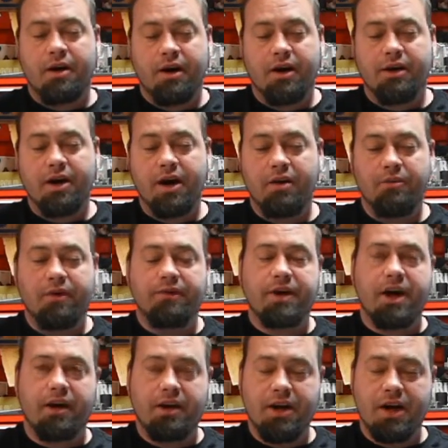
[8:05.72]
And then we've
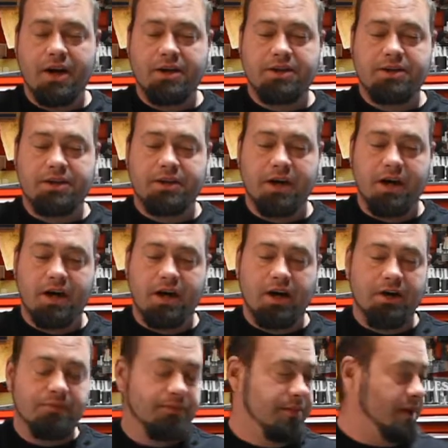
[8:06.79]
got a nice
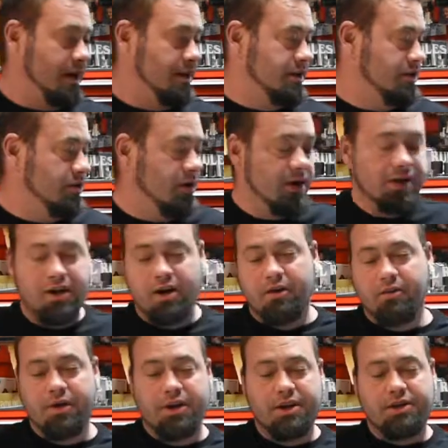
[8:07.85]
nice joint there.
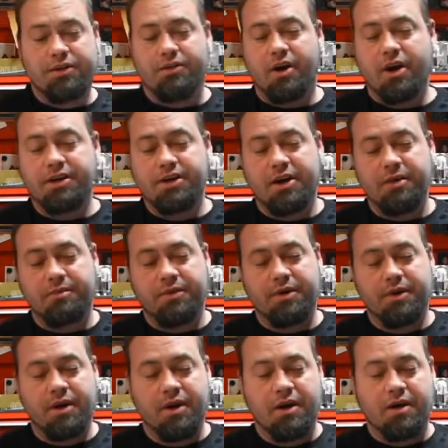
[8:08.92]
When this dries up,
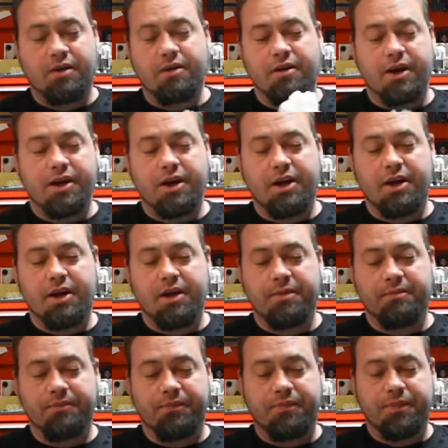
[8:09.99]
you're not going to,
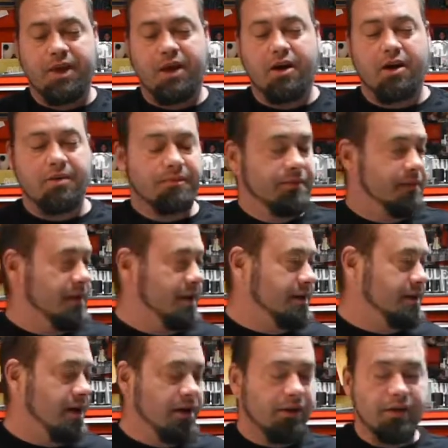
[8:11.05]
you know, it's
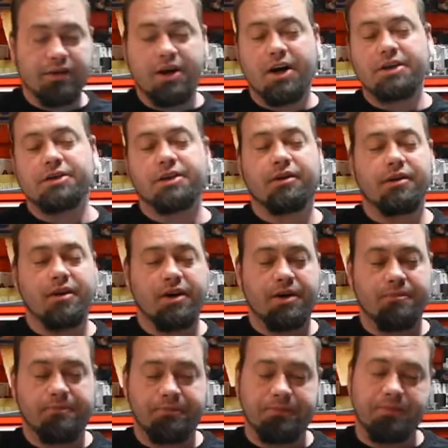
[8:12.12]
going to look nice and clean.